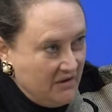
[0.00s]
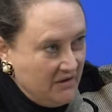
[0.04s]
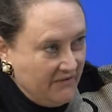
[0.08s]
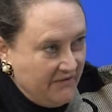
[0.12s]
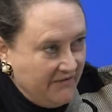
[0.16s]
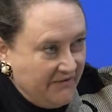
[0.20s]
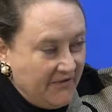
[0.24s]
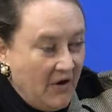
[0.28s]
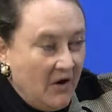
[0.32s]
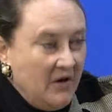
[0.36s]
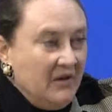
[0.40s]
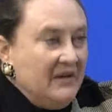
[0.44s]

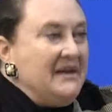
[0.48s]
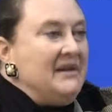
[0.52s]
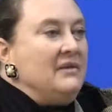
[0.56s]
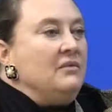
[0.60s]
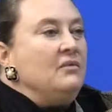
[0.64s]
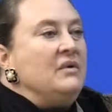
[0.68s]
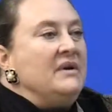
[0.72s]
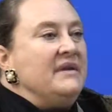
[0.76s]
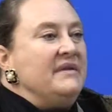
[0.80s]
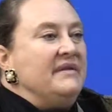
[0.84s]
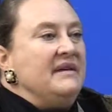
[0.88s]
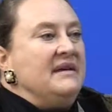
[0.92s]
fall in
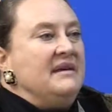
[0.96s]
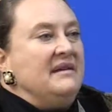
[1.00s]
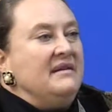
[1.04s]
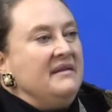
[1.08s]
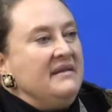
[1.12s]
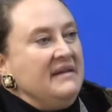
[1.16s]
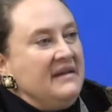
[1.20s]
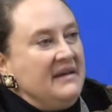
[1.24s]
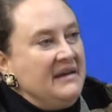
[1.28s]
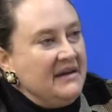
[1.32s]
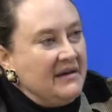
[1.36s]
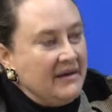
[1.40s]
within
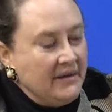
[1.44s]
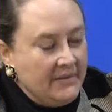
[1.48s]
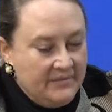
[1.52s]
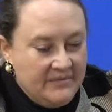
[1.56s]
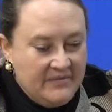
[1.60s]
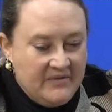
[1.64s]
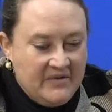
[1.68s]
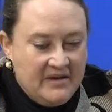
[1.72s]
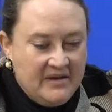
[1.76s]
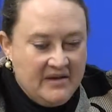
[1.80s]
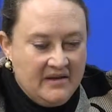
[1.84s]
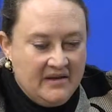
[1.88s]
the,
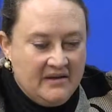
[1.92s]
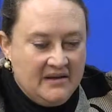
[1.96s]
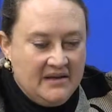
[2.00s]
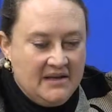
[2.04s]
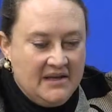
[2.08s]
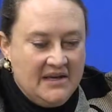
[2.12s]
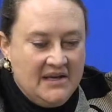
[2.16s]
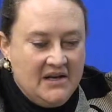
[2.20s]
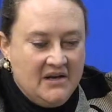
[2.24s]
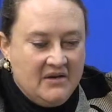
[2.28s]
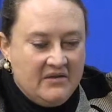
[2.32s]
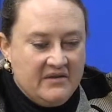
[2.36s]

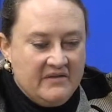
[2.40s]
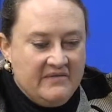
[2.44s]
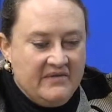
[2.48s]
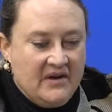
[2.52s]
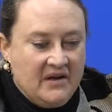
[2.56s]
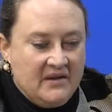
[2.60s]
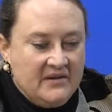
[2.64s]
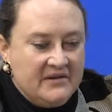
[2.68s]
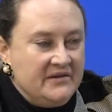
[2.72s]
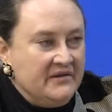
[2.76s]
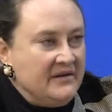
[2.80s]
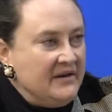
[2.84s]
the
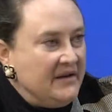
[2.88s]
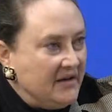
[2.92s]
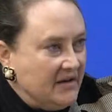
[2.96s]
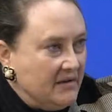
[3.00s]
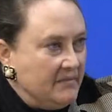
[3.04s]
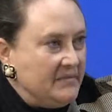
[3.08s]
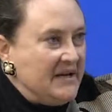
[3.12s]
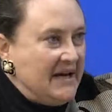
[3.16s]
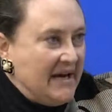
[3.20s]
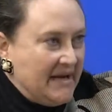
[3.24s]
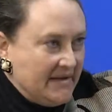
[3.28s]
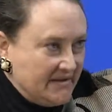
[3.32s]
Volunteer Income
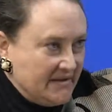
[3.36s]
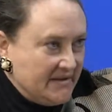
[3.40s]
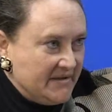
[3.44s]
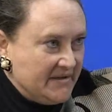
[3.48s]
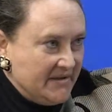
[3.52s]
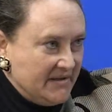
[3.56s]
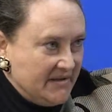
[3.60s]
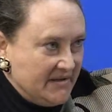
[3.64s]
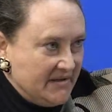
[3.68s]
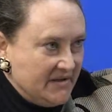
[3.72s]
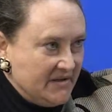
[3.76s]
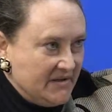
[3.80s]
Tax
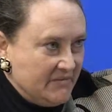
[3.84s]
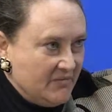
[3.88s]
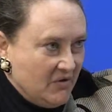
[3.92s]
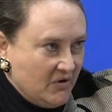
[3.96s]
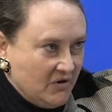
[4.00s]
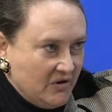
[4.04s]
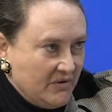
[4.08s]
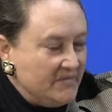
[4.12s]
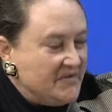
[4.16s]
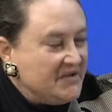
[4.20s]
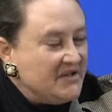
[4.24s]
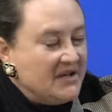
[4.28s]
Assistance
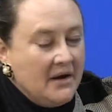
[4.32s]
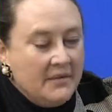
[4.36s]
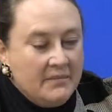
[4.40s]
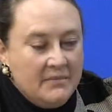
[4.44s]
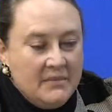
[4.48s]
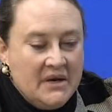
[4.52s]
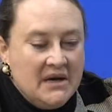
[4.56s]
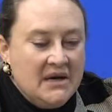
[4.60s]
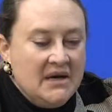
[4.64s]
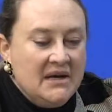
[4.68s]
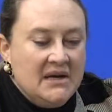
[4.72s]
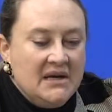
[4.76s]
Program. Some
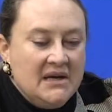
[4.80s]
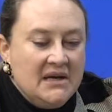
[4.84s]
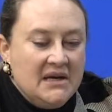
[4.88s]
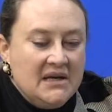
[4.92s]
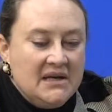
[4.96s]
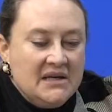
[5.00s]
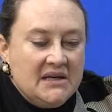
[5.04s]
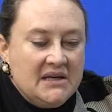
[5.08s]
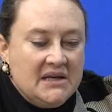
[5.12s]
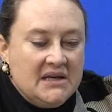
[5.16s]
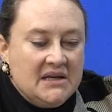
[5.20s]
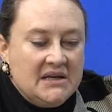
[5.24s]

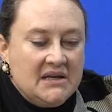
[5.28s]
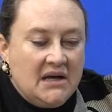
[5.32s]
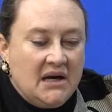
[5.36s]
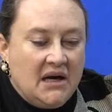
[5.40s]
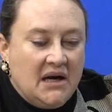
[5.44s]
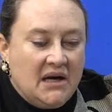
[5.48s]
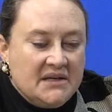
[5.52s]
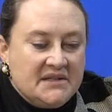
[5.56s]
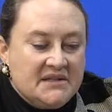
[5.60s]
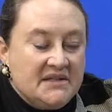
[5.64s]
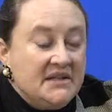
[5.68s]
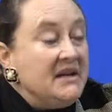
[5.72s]

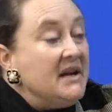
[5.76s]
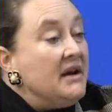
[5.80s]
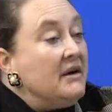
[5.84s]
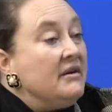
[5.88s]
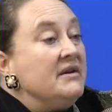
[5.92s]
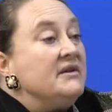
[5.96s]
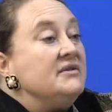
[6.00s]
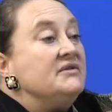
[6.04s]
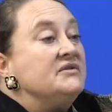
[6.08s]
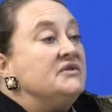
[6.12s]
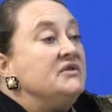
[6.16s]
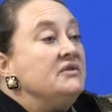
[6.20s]

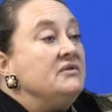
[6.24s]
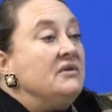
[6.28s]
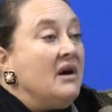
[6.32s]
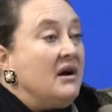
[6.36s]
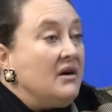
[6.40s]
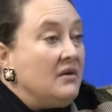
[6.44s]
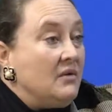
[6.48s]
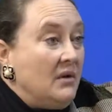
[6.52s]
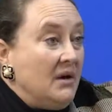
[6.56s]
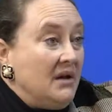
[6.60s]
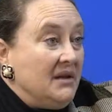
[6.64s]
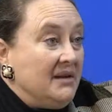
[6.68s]
scenarios do not
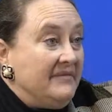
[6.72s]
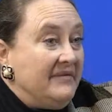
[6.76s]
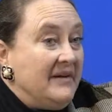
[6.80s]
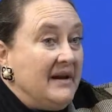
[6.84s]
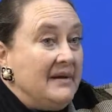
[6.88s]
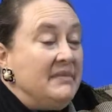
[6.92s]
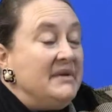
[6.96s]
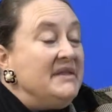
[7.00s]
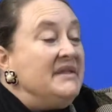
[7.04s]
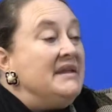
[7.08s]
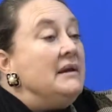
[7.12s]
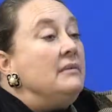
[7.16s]
qualify,
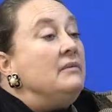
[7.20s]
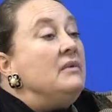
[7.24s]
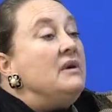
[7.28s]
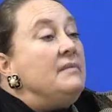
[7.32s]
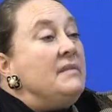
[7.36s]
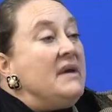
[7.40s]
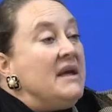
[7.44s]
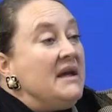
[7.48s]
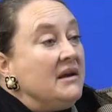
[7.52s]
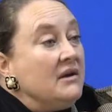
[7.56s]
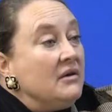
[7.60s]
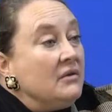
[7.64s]
but then we
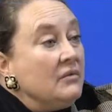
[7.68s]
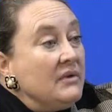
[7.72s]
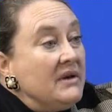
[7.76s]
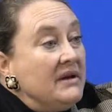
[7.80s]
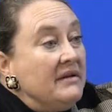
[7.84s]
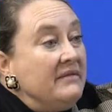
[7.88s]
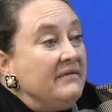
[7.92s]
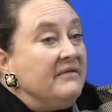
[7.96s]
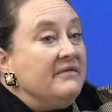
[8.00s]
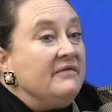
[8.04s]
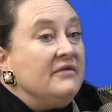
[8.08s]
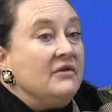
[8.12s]
make a
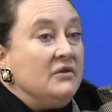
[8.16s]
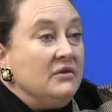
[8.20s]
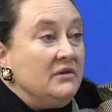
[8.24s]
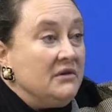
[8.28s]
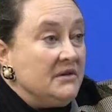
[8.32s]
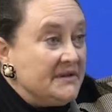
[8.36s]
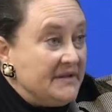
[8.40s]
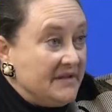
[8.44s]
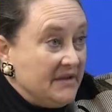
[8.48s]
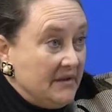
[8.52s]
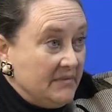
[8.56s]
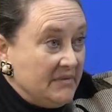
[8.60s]
referral
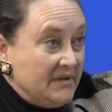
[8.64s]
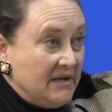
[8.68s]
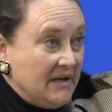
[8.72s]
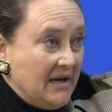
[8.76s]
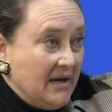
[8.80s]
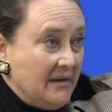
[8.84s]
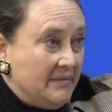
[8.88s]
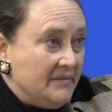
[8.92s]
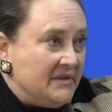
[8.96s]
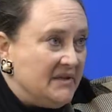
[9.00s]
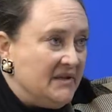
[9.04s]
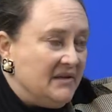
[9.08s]

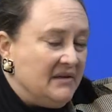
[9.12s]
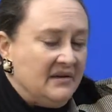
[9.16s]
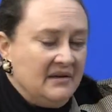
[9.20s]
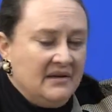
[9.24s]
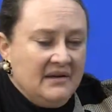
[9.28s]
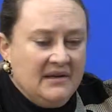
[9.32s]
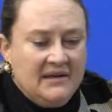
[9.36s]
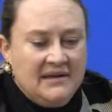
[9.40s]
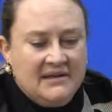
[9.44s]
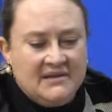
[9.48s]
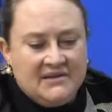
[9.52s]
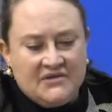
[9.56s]
sometimes.
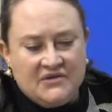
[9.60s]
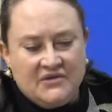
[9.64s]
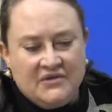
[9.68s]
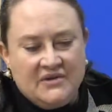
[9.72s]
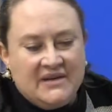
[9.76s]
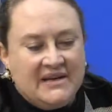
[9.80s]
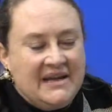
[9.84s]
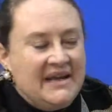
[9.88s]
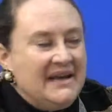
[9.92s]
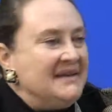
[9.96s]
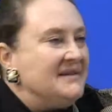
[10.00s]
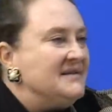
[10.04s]
In certain
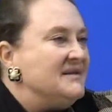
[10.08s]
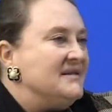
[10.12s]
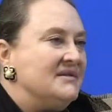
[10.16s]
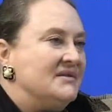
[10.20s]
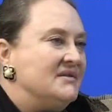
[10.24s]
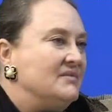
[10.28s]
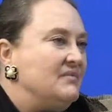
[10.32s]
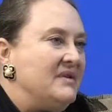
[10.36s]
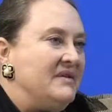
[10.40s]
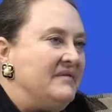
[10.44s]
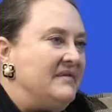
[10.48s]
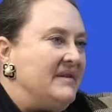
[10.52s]
cases,
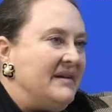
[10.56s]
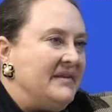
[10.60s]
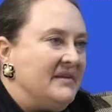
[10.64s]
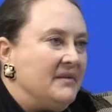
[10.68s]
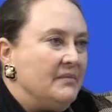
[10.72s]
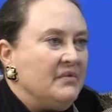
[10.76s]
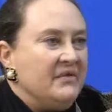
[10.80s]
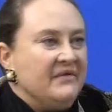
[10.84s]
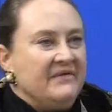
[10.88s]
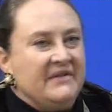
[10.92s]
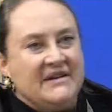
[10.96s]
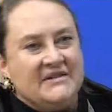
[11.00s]
we've had the
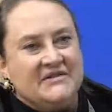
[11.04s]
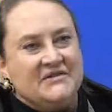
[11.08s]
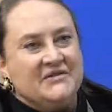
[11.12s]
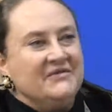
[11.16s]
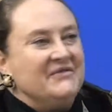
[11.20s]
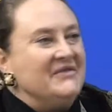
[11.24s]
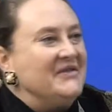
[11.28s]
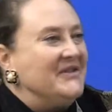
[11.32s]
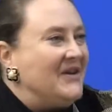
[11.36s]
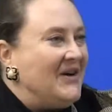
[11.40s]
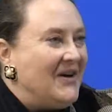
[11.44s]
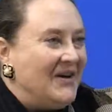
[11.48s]
professor of
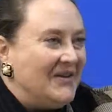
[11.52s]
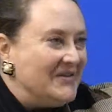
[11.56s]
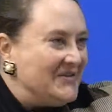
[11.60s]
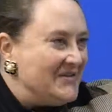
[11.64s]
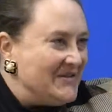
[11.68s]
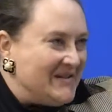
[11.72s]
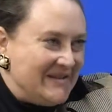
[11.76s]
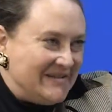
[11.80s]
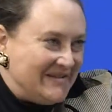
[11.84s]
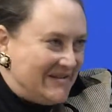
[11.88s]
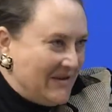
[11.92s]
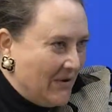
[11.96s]
the college
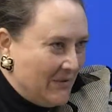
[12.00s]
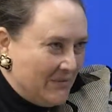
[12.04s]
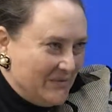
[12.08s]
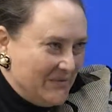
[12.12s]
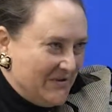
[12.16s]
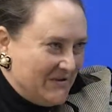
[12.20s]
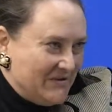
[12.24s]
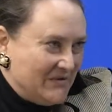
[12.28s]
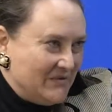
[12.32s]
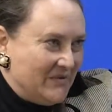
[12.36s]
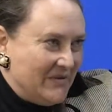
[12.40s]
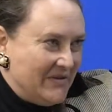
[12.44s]
has helped
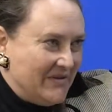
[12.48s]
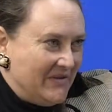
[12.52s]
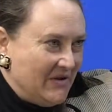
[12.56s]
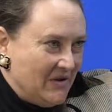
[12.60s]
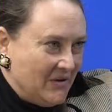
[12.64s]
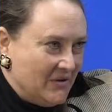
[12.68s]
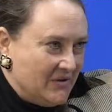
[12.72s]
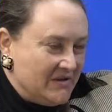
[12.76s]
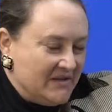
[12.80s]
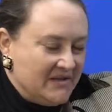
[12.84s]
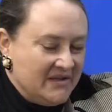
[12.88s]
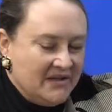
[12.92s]
us with
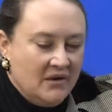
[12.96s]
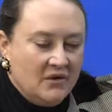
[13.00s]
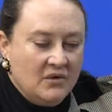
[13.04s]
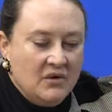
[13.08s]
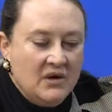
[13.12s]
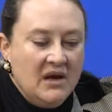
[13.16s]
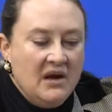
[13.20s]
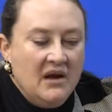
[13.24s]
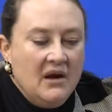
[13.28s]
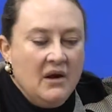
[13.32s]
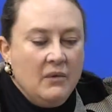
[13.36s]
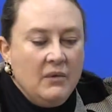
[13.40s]
those. So
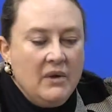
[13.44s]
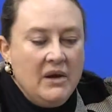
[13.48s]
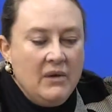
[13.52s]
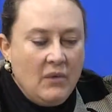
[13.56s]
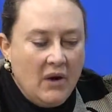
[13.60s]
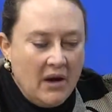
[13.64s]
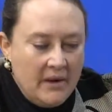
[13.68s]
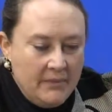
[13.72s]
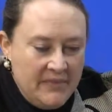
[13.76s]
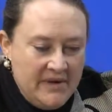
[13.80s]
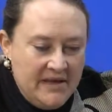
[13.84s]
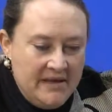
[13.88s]
we
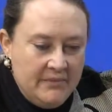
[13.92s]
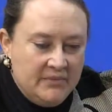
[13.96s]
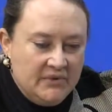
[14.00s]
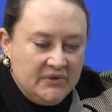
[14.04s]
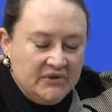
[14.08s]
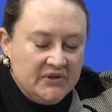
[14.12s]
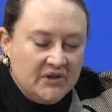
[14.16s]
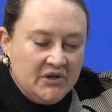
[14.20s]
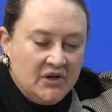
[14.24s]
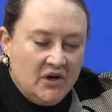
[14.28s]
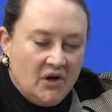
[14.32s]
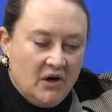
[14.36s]
want people
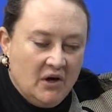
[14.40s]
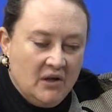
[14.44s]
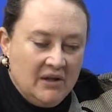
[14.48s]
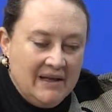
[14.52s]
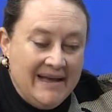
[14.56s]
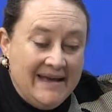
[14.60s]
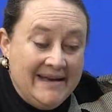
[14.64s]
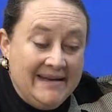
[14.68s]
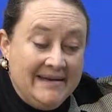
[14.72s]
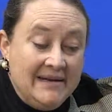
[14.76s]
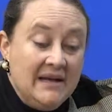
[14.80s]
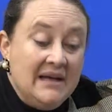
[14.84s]
to call,
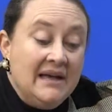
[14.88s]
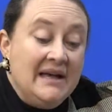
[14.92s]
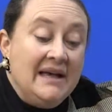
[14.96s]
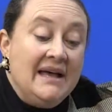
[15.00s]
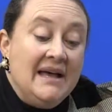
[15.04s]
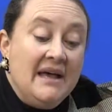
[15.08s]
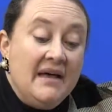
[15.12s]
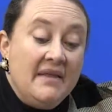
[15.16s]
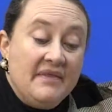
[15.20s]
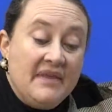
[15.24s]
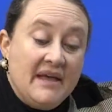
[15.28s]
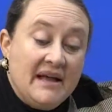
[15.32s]
and
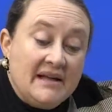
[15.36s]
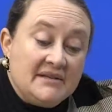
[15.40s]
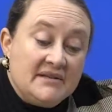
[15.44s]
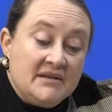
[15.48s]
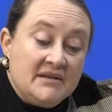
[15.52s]
that's